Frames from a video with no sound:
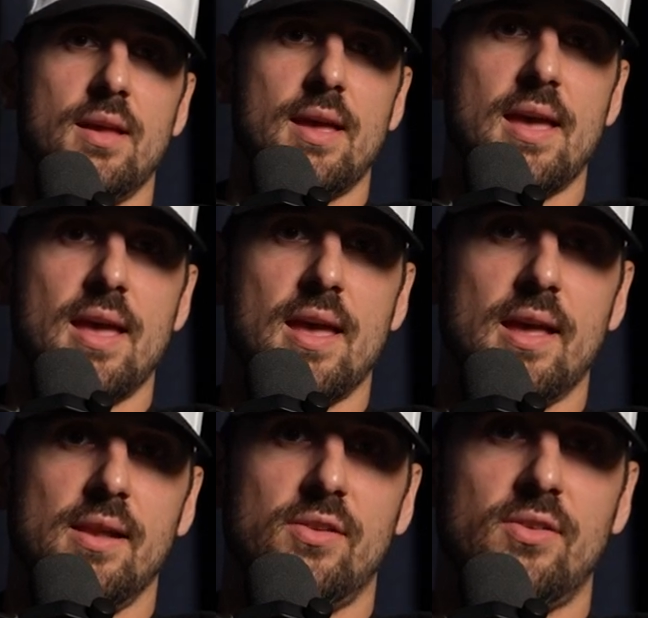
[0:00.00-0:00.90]

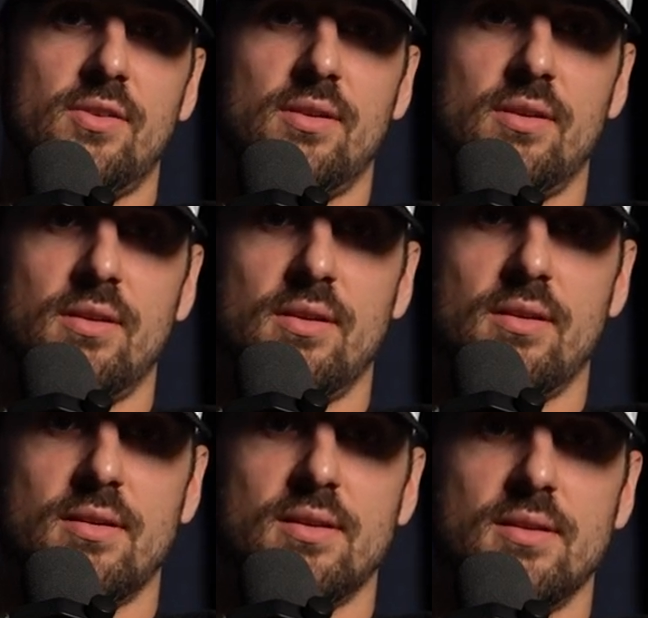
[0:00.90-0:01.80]
And
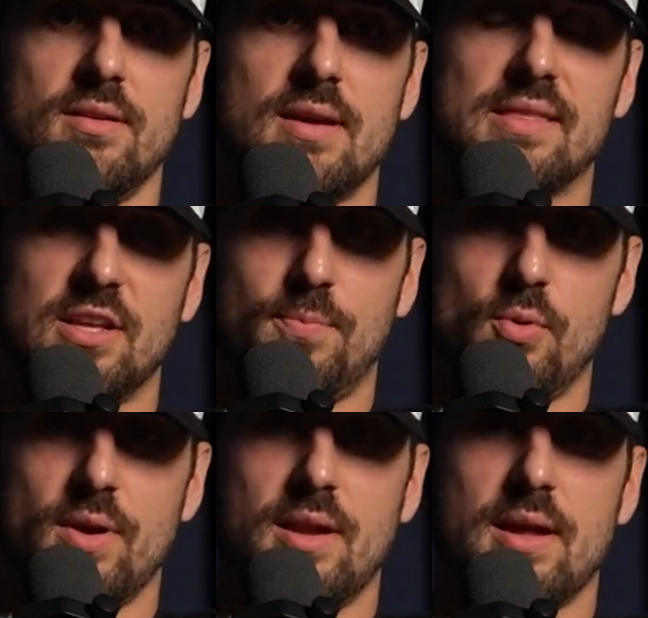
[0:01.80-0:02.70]
at this point,